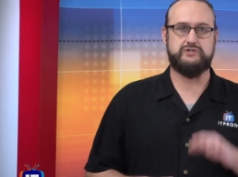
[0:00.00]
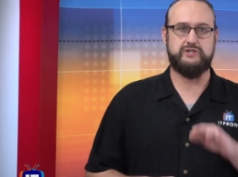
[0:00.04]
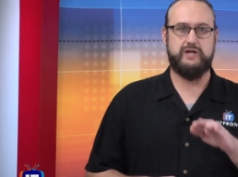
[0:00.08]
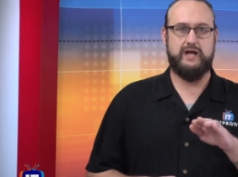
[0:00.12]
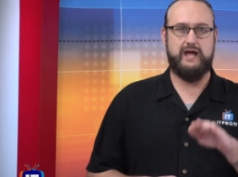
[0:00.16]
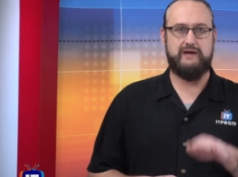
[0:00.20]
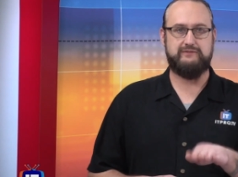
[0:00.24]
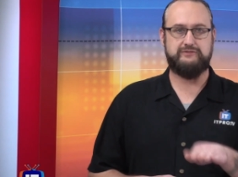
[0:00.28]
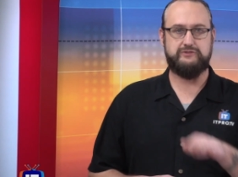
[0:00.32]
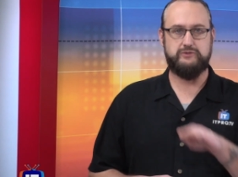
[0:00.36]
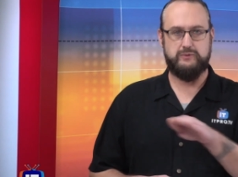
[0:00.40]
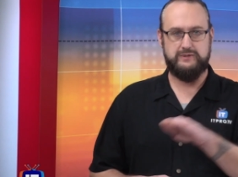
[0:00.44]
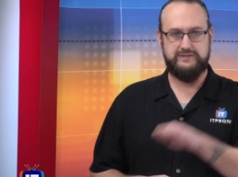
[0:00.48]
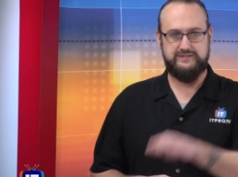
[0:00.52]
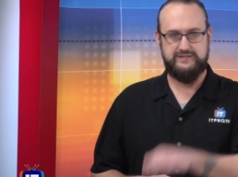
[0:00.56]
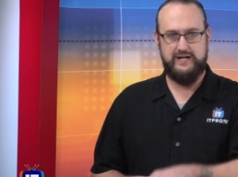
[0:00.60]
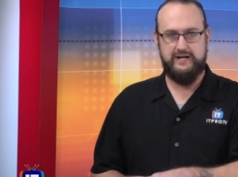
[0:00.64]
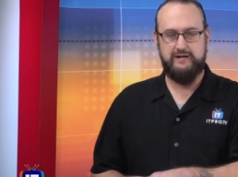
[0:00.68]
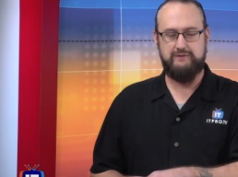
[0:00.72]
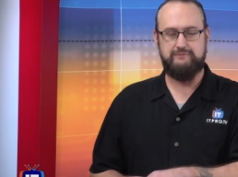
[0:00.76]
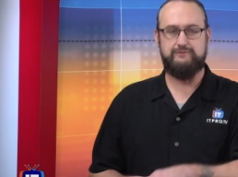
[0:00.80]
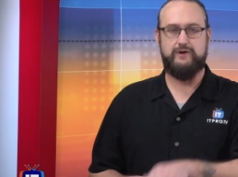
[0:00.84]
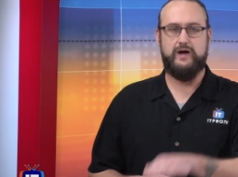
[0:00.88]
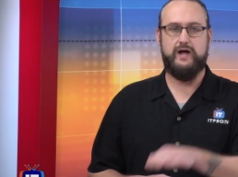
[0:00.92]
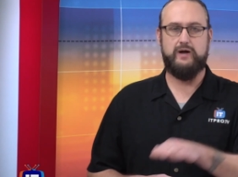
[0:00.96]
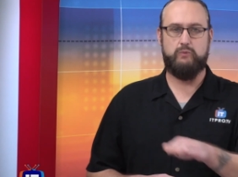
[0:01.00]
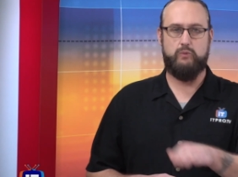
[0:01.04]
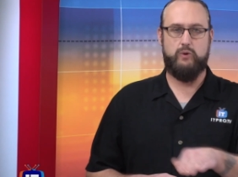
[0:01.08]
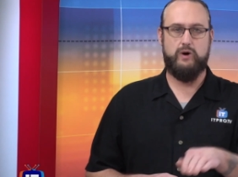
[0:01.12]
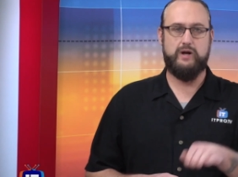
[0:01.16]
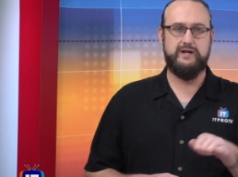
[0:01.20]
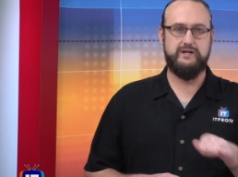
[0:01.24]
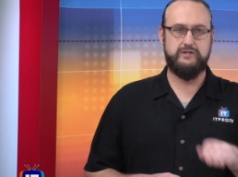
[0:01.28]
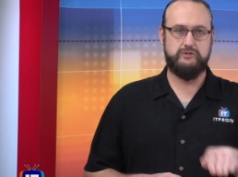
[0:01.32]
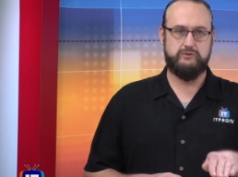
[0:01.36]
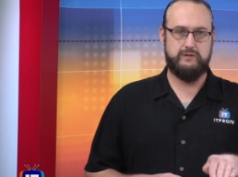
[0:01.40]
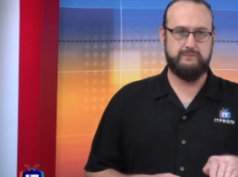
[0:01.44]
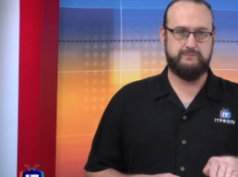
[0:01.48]
You have to identify what
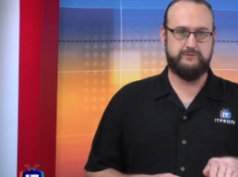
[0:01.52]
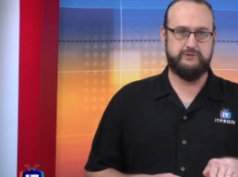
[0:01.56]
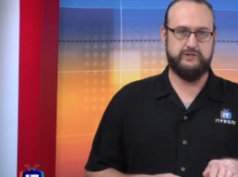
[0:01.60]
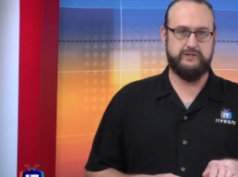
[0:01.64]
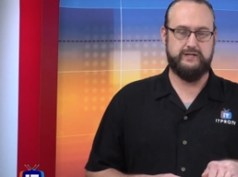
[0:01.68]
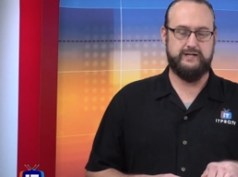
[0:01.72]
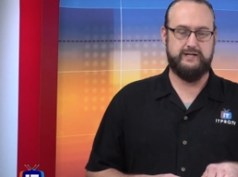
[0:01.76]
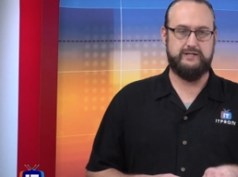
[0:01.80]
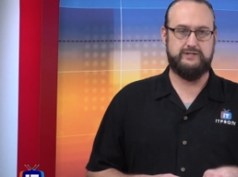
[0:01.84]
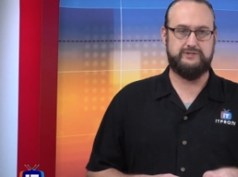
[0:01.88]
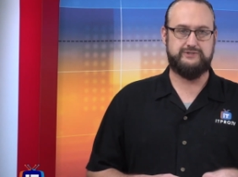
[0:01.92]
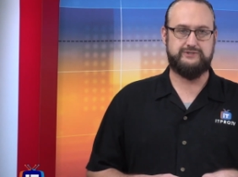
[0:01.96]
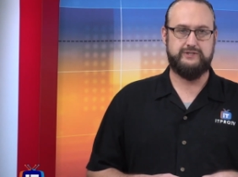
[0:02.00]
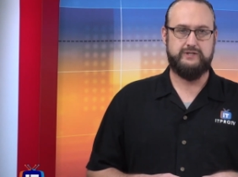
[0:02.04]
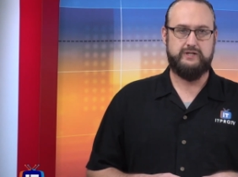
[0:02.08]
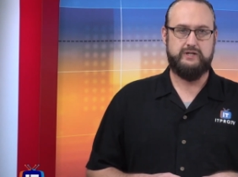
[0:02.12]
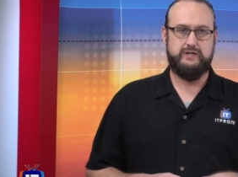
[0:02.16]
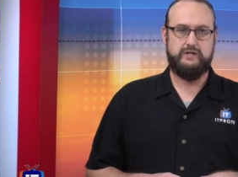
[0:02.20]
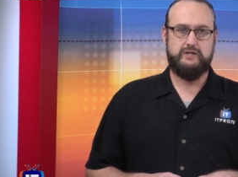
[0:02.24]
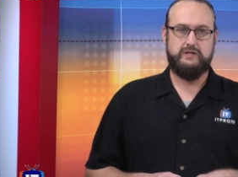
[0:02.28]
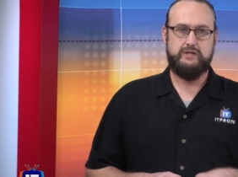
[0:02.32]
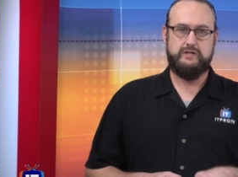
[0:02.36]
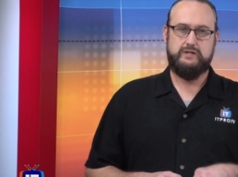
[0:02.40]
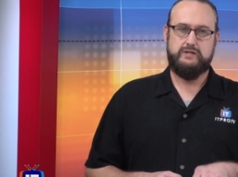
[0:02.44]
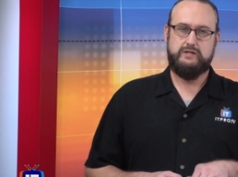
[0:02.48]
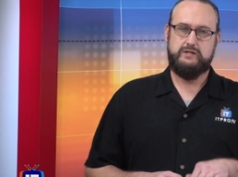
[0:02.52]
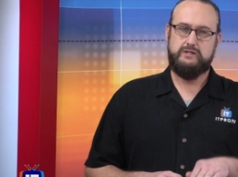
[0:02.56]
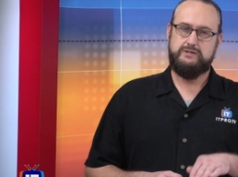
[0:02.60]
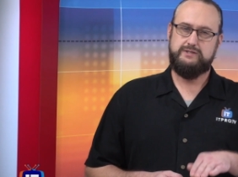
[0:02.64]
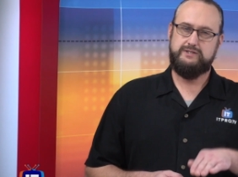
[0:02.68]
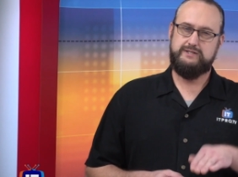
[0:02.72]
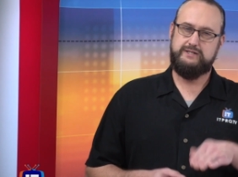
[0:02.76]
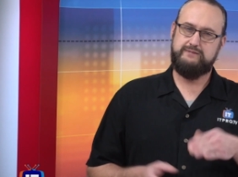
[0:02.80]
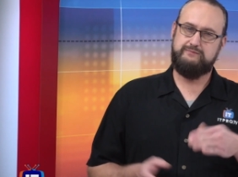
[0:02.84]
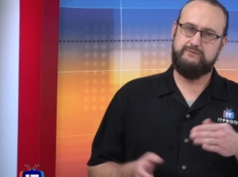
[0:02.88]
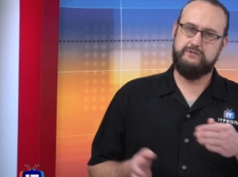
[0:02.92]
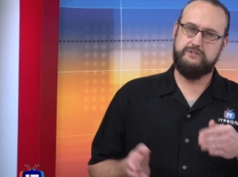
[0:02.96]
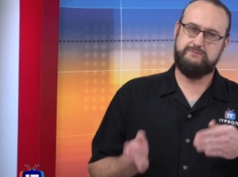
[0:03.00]
encryption is, the
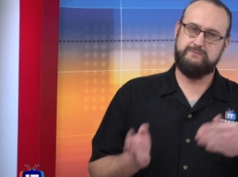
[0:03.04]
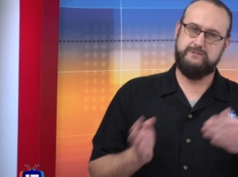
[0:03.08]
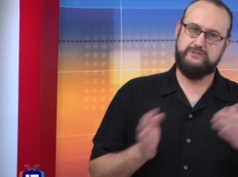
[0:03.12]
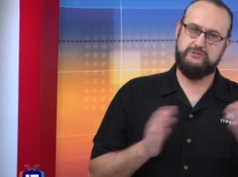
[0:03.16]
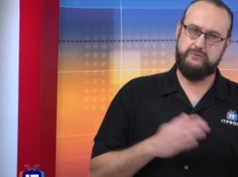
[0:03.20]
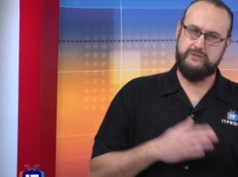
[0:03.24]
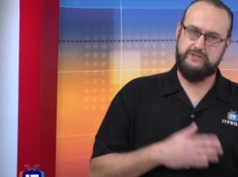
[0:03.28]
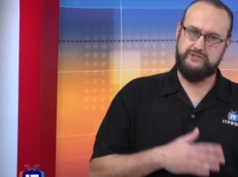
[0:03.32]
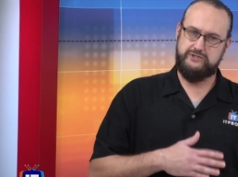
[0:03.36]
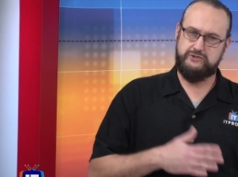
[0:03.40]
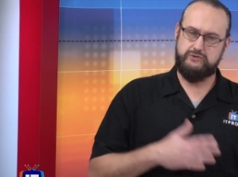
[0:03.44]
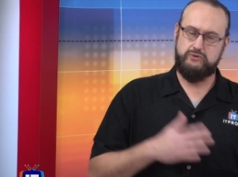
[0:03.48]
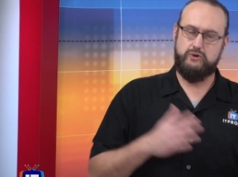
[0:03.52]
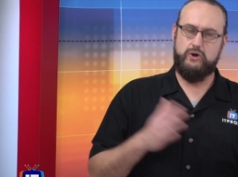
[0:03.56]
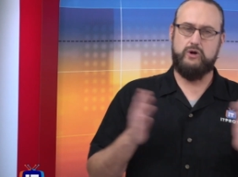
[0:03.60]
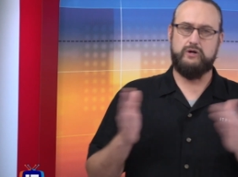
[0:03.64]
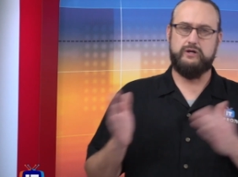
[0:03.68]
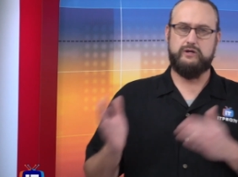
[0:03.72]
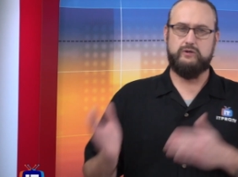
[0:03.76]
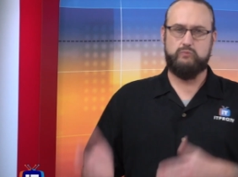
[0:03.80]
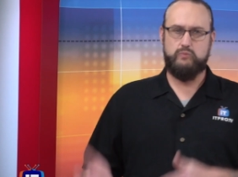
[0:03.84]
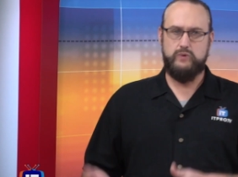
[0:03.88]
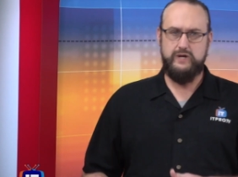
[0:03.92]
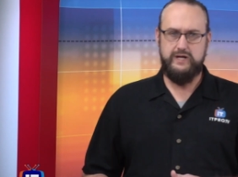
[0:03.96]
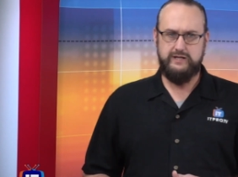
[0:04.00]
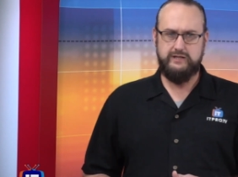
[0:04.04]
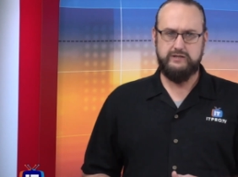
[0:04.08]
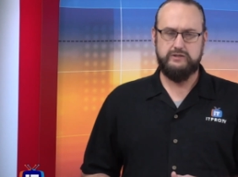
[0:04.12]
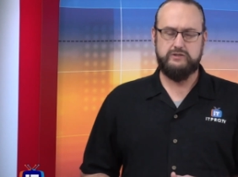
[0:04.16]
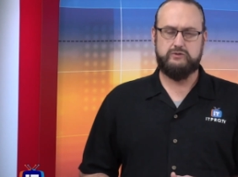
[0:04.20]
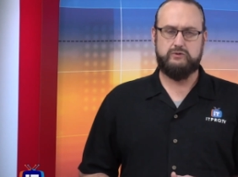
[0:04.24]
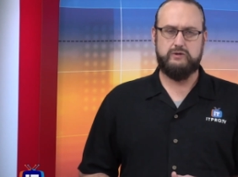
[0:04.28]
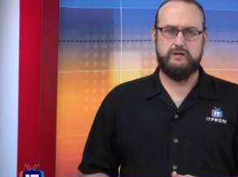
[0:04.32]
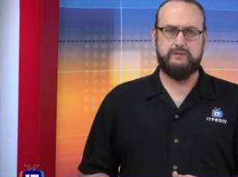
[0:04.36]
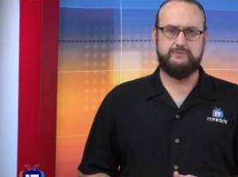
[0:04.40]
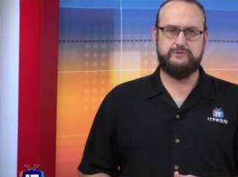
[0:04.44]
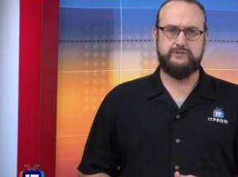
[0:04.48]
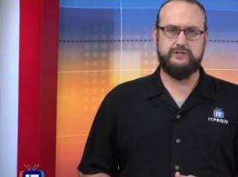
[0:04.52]
difference between strong and weak
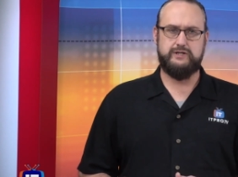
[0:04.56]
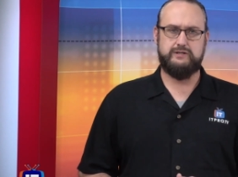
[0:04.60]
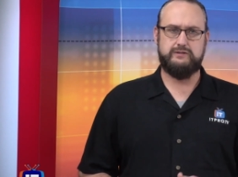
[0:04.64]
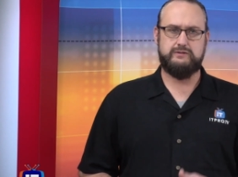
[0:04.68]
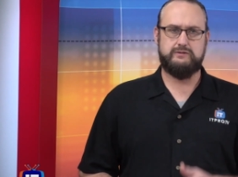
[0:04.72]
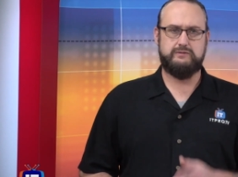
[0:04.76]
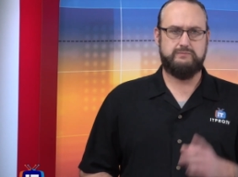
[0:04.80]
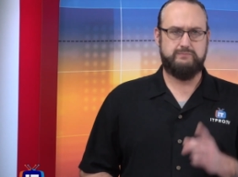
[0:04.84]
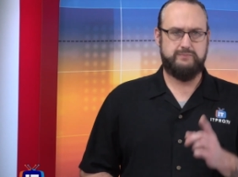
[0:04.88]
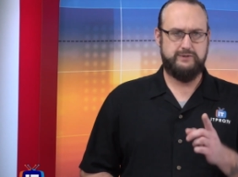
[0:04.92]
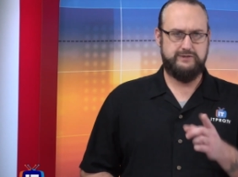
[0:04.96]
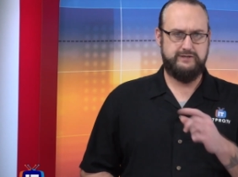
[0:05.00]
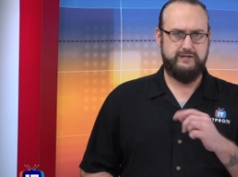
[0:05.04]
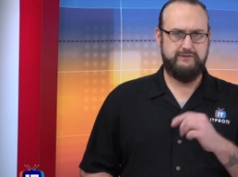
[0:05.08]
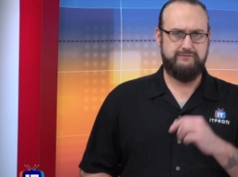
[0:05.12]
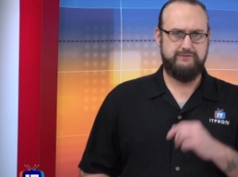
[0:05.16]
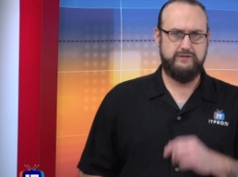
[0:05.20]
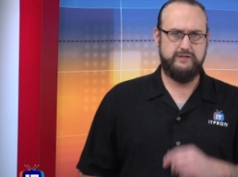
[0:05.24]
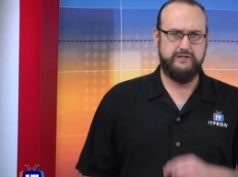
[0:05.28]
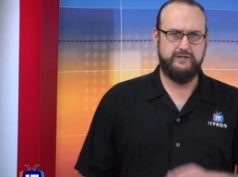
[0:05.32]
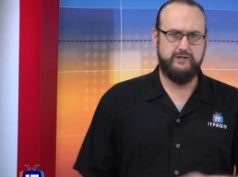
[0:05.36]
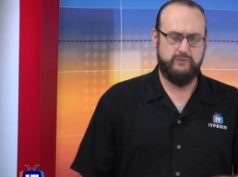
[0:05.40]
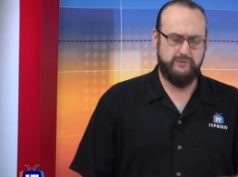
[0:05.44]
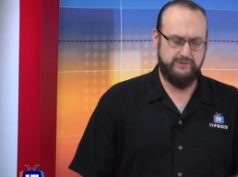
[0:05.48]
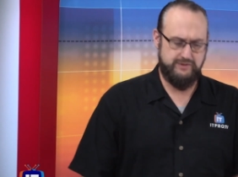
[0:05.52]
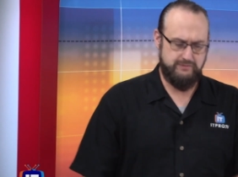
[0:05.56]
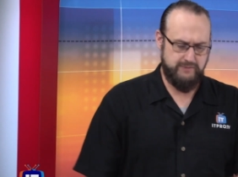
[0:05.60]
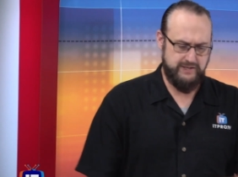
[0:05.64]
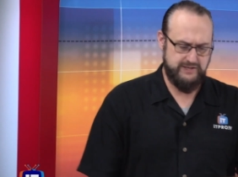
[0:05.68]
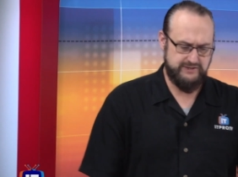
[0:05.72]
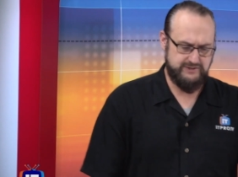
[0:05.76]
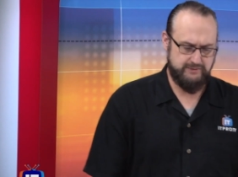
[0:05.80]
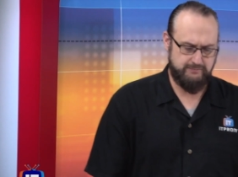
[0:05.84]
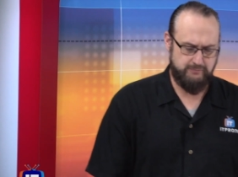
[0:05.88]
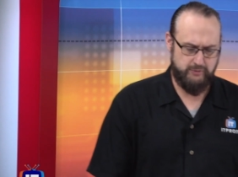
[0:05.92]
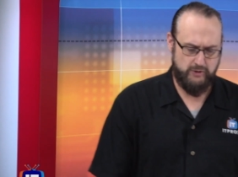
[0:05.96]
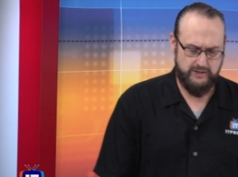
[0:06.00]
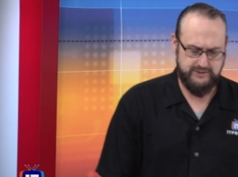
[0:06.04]
encryption, but definitely know what the
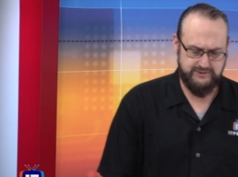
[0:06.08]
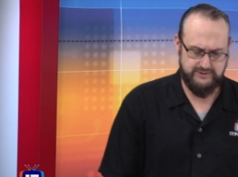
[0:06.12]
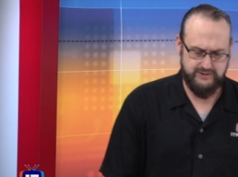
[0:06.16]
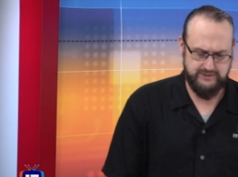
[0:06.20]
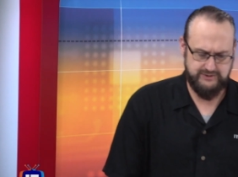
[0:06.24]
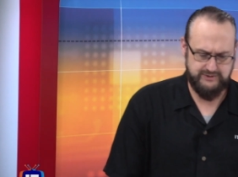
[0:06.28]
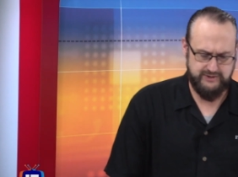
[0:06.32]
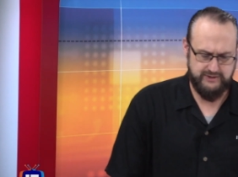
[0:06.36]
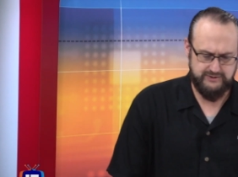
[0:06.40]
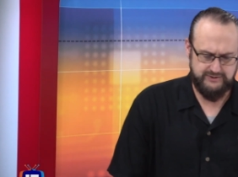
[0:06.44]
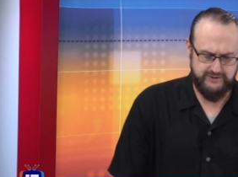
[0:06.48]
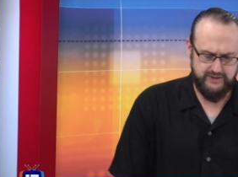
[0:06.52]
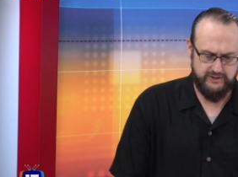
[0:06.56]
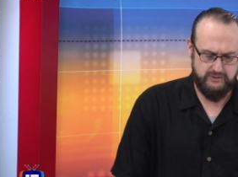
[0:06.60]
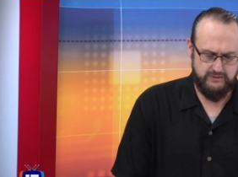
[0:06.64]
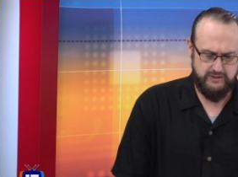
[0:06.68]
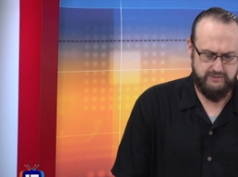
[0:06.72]
basic process is here.